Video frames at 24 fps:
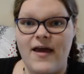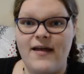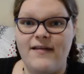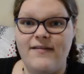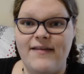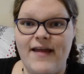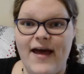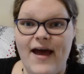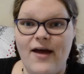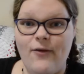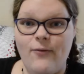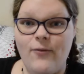
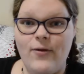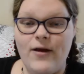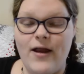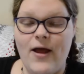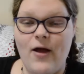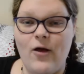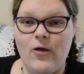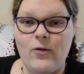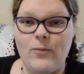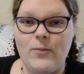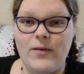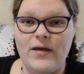and that would
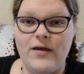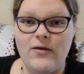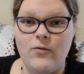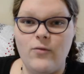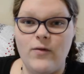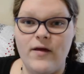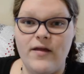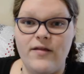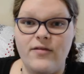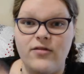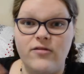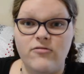help me
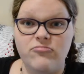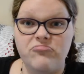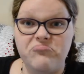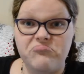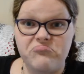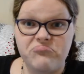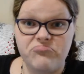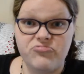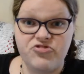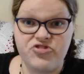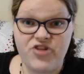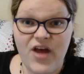with
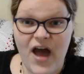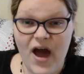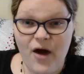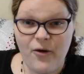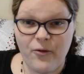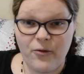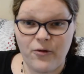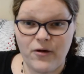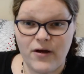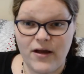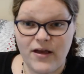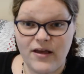
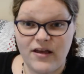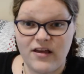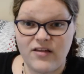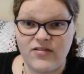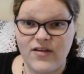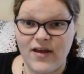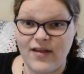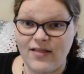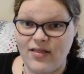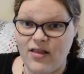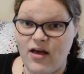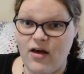showering because
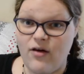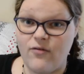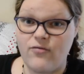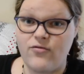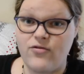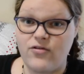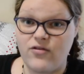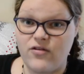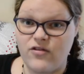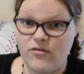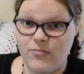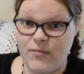I
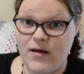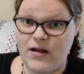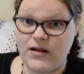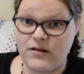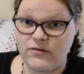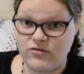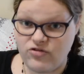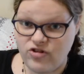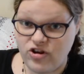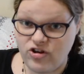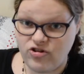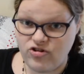loved the smell
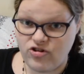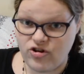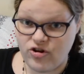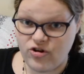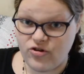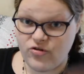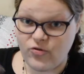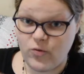of ginger,